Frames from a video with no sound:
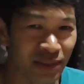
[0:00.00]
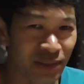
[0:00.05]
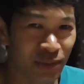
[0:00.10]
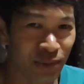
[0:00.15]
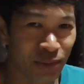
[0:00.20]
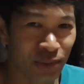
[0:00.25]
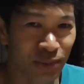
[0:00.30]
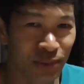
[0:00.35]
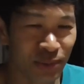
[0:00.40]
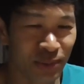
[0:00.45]

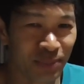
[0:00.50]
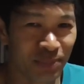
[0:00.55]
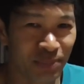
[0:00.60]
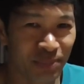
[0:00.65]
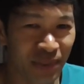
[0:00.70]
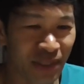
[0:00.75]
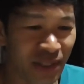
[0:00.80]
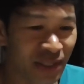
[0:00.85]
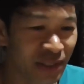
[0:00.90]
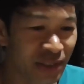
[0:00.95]
to
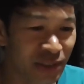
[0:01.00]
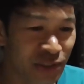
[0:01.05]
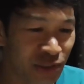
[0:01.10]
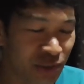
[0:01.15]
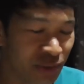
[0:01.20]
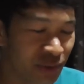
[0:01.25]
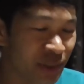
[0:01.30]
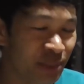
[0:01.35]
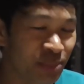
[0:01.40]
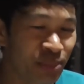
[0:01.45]
be
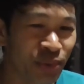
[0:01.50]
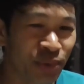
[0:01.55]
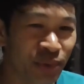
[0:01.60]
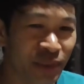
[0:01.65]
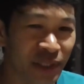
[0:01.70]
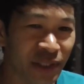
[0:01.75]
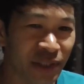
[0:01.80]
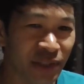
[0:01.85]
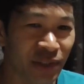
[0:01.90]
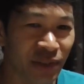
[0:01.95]
shooting
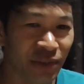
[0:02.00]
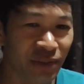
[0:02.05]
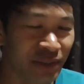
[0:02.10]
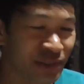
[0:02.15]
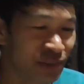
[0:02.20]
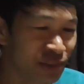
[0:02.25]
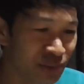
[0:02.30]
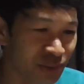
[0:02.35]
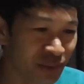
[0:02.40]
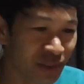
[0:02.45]
pukeko
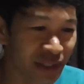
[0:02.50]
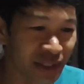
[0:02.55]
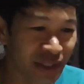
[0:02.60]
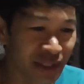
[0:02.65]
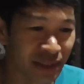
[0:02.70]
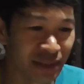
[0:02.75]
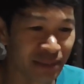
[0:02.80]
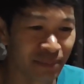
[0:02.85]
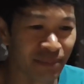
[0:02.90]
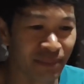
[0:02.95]
and trying
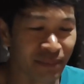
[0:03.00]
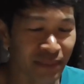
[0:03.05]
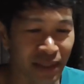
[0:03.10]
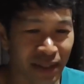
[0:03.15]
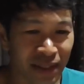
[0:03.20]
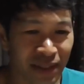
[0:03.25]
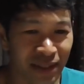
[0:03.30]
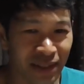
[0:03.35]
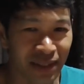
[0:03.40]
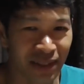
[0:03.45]
it.
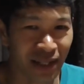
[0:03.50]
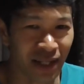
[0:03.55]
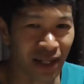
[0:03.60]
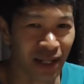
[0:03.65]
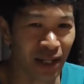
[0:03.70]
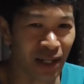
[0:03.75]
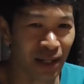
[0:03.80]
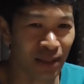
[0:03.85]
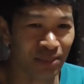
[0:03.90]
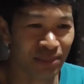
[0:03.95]

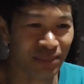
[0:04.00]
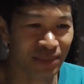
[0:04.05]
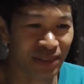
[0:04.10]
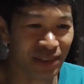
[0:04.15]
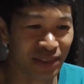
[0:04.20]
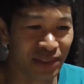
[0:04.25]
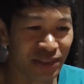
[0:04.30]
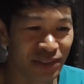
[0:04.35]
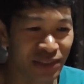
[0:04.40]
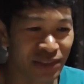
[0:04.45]
Um,
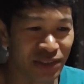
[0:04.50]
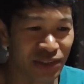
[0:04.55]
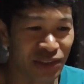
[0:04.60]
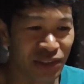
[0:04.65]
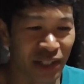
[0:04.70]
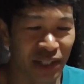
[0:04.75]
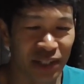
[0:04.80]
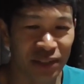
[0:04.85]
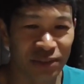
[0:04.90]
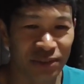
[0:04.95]
this
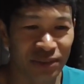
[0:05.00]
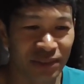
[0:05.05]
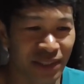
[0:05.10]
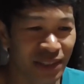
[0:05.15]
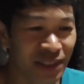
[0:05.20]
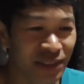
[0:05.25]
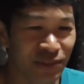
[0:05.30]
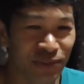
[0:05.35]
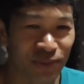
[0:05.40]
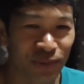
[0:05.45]
channel
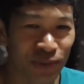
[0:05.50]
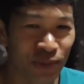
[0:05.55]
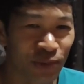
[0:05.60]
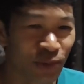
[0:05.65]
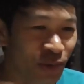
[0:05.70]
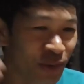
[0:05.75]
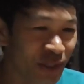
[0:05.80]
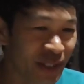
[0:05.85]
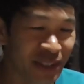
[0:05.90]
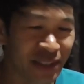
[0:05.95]
is for
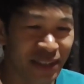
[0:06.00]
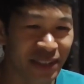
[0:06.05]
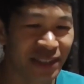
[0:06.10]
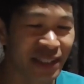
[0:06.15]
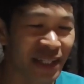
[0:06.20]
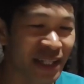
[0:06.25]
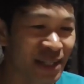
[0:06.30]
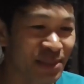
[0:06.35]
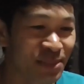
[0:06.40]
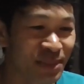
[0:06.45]
your
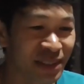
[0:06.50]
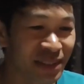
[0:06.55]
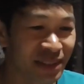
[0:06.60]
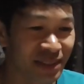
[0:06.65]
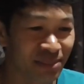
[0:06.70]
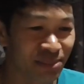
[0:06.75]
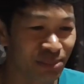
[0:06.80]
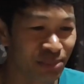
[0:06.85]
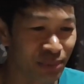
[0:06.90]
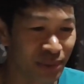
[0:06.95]

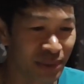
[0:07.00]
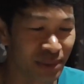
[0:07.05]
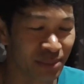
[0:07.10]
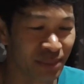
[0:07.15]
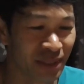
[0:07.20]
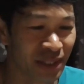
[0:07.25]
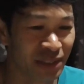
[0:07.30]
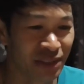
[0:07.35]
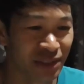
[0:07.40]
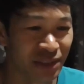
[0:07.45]
entertainment, pretty
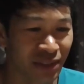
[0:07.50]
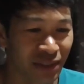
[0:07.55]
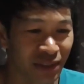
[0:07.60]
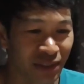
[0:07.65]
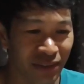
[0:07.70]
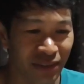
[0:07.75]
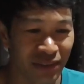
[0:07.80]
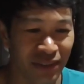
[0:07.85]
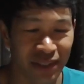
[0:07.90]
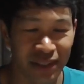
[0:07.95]
much. I
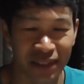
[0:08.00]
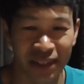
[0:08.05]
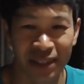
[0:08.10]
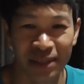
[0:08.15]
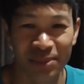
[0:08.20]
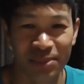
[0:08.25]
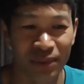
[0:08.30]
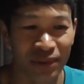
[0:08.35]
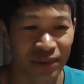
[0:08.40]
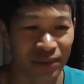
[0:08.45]
don't think
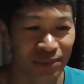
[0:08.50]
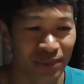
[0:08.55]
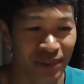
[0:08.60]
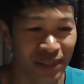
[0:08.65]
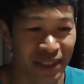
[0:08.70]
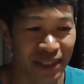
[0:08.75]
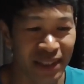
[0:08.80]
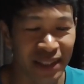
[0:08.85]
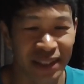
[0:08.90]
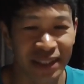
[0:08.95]
anybody
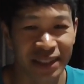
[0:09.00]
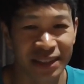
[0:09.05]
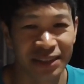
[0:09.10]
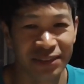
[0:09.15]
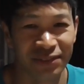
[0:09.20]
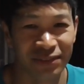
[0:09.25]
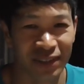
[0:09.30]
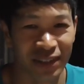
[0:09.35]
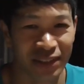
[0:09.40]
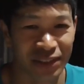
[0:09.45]
really cares
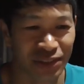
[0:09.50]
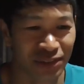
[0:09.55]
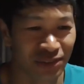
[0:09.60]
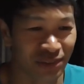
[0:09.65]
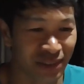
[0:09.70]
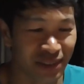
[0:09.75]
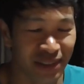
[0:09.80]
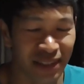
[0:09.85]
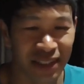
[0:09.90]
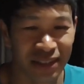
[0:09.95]
if I
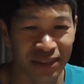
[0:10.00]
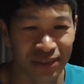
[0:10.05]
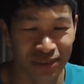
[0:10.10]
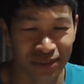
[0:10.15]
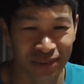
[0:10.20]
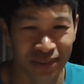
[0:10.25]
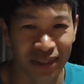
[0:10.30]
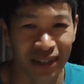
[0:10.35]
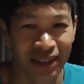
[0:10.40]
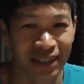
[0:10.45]
shoot a duck
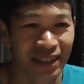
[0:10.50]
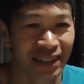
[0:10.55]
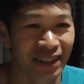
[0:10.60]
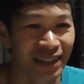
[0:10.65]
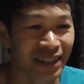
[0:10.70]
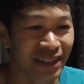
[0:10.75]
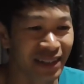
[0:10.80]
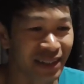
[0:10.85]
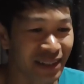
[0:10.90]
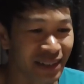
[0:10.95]
or not.
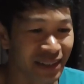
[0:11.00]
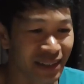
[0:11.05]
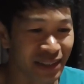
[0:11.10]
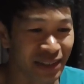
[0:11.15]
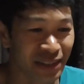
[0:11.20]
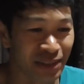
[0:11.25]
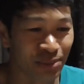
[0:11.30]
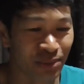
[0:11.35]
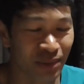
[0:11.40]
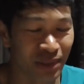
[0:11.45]
They
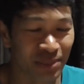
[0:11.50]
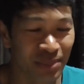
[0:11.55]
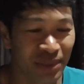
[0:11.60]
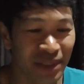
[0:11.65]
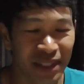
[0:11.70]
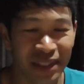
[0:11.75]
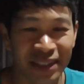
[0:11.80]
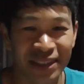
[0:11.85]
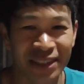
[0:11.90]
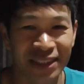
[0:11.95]
just want to
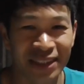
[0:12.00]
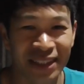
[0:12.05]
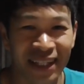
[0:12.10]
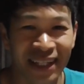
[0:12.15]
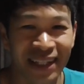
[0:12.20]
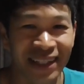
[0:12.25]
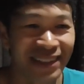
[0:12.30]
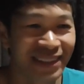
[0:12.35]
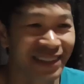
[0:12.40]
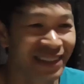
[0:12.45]
be
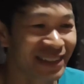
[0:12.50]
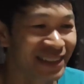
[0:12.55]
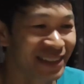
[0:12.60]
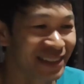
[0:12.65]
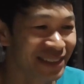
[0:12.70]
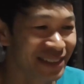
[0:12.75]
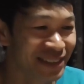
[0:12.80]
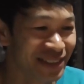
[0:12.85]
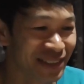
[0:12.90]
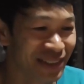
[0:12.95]
entertained.
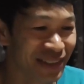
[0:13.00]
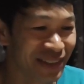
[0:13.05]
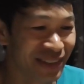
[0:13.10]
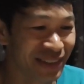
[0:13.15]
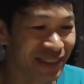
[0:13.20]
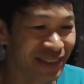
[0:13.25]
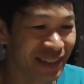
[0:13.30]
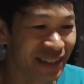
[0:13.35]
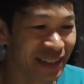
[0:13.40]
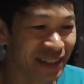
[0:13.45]

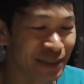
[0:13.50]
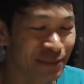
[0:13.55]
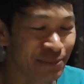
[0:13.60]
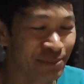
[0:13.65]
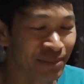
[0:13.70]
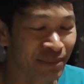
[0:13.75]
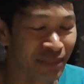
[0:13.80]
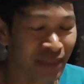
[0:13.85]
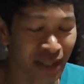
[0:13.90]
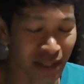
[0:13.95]
So like
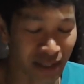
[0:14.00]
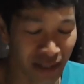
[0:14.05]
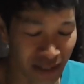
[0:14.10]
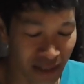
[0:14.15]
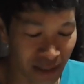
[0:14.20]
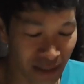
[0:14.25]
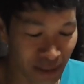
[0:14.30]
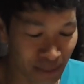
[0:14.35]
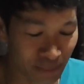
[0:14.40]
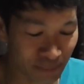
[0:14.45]

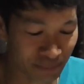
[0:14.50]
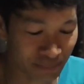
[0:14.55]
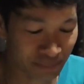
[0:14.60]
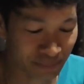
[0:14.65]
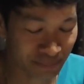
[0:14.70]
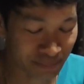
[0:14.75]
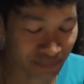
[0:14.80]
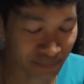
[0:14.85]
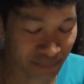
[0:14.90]
yeah, um,